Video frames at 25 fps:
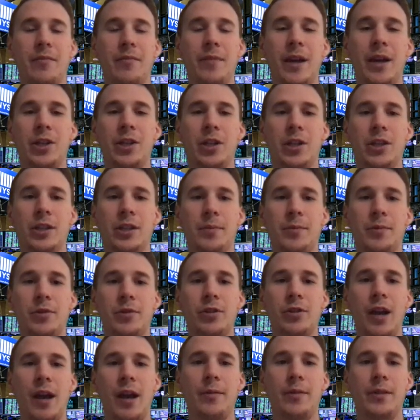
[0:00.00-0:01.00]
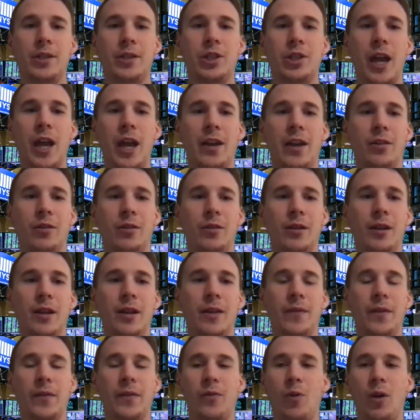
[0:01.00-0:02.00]
make sure you subscribe to this channel
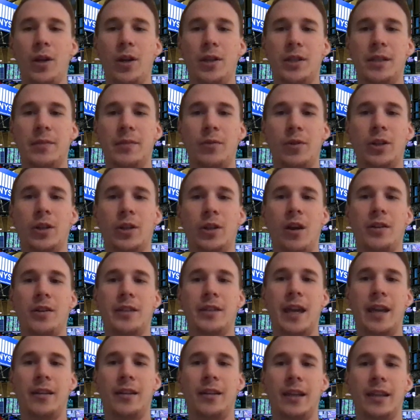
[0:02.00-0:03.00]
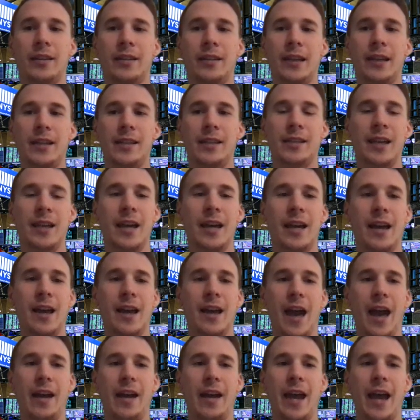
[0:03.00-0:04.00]
if you want to see more content like this.
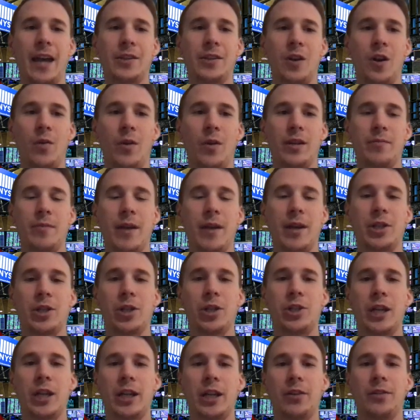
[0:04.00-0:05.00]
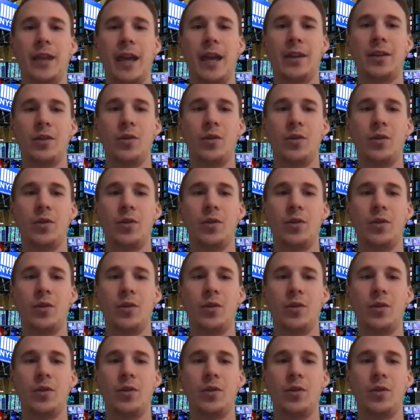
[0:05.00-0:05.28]
And as always, make sure to check out that